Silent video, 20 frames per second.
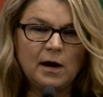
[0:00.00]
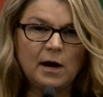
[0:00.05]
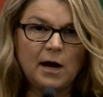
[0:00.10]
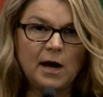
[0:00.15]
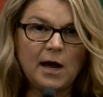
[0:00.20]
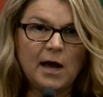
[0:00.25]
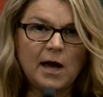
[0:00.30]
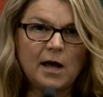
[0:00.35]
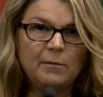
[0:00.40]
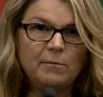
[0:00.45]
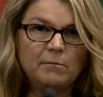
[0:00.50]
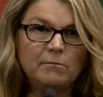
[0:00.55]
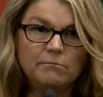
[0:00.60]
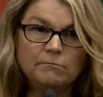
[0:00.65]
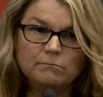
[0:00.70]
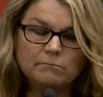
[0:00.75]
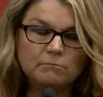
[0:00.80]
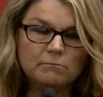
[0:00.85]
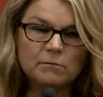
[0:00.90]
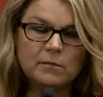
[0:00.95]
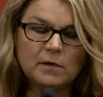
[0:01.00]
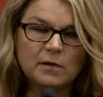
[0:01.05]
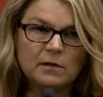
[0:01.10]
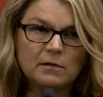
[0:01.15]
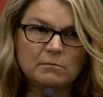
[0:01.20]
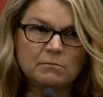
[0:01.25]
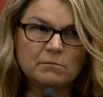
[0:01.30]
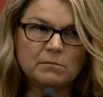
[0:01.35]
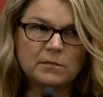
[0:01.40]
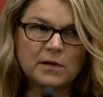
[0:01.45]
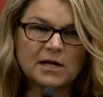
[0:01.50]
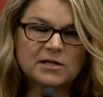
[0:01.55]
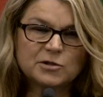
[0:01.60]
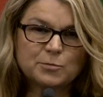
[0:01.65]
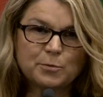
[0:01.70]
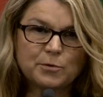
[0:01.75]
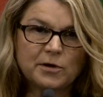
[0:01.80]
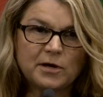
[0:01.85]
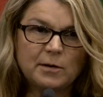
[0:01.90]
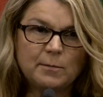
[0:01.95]
And that's
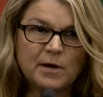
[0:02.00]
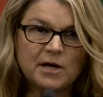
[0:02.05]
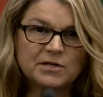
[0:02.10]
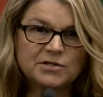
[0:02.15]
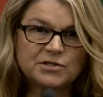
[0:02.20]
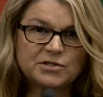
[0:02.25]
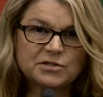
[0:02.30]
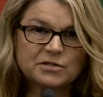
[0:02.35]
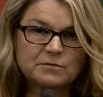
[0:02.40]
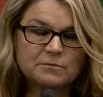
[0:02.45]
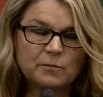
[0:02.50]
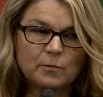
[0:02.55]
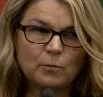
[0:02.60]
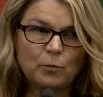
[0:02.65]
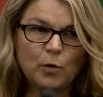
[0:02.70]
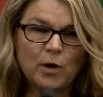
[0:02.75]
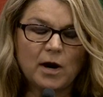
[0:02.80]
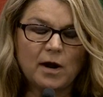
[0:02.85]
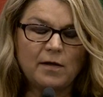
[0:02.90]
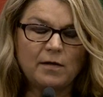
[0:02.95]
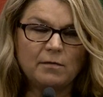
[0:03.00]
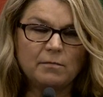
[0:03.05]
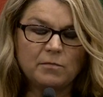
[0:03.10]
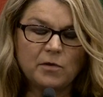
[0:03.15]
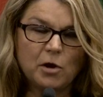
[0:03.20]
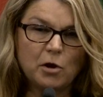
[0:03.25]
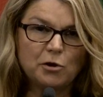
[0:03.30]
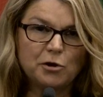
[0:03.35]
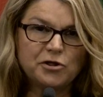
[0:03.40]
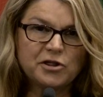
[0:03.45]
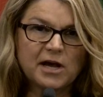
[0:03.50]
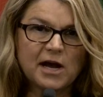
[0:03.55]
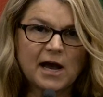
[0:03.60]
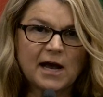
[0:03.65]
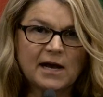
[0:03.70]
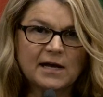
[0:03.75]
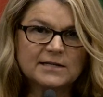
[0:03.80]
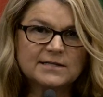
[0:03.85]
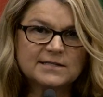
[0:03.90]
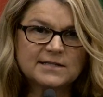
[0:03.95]
pretty much the only thing I
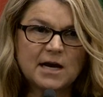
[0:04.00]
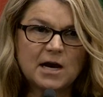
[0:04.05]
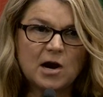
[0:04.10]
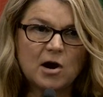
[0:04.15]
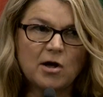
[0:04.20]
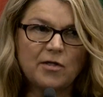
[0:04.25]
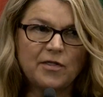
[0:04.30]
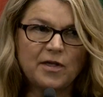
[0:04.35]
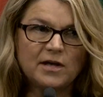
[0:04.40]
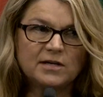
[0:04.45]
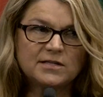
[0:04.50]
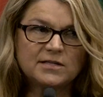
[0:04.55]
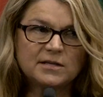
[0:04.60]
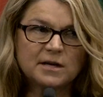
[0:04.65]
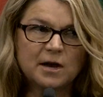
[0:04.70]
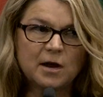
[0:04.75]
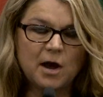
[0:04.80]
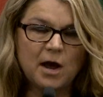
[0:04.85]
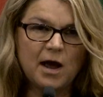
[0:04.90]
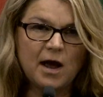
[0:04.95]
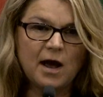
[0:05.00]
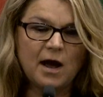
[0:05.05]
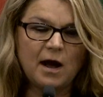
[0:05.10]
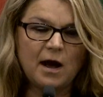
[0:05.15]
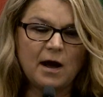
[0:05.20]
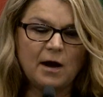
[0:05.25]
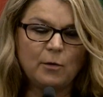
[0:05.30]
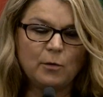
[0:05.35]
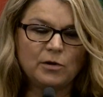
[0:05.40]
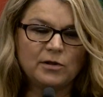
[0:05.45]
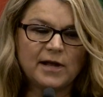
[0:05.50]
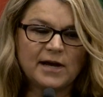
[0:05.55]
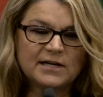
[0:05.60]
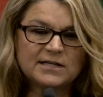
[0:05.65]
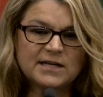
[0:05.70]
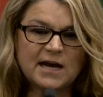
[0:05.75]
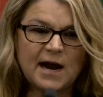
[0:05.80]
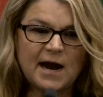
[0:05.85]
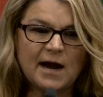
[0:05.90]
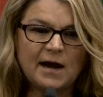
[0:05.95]
can say on this. I would like
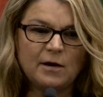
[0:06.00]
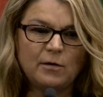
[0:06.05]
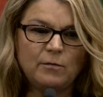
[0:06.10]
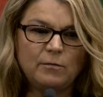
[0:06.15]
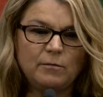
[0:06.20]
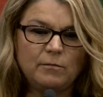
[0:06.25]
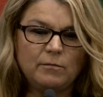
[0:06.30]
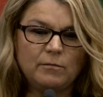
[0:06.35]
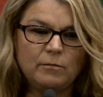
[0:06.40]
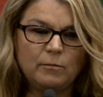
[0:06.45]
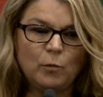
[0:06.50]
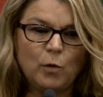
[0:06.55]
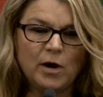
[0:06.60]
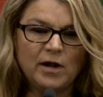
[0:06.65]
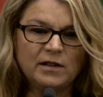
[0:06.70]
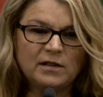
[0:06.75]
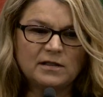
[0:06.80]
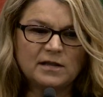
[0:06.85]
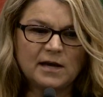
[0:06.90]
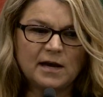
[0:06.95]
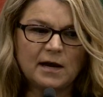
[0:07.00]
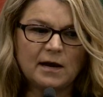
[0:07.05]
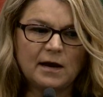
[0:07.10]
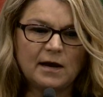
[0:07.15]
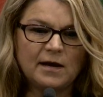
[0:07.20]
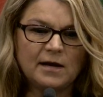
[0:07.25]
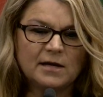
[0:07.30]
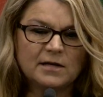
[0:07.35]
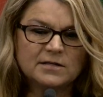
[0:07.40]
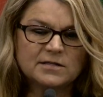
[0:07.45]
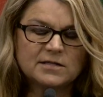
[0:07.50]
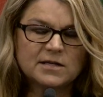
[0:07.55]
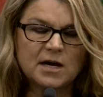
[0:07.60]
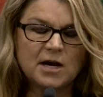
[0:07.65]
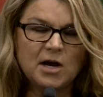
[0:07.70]
to add one thing is